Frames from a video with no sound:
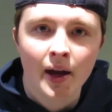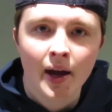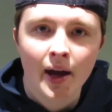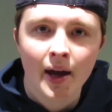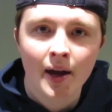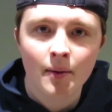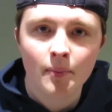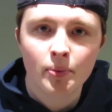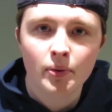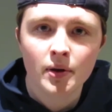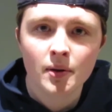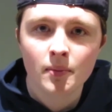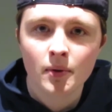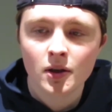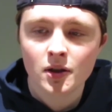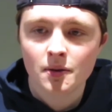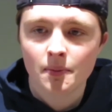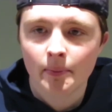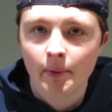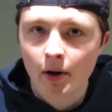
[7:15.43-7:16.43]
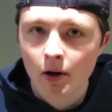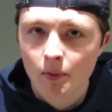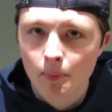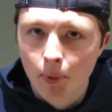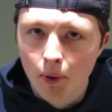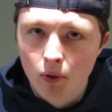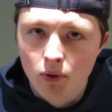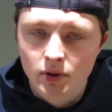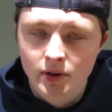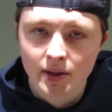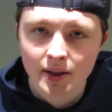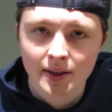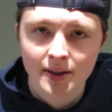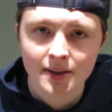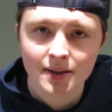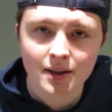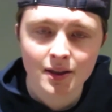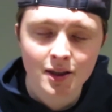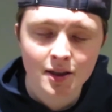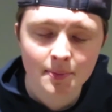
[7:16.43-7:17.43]
and pretty much mariposa
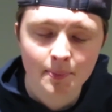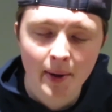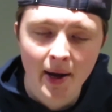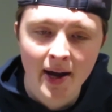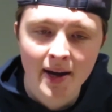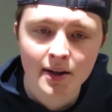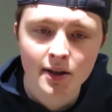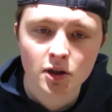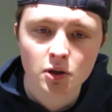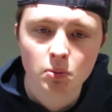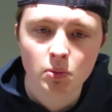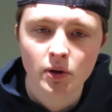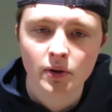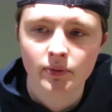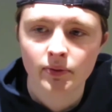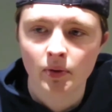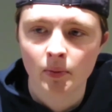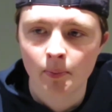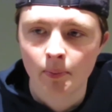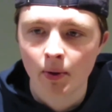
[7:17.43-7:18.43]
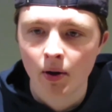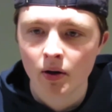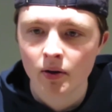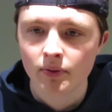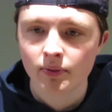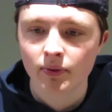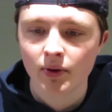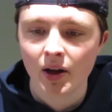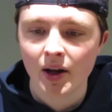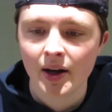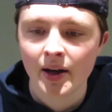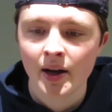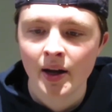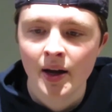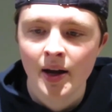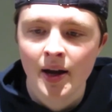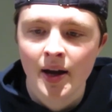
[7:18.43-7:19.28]
is the Spanish word for butterfly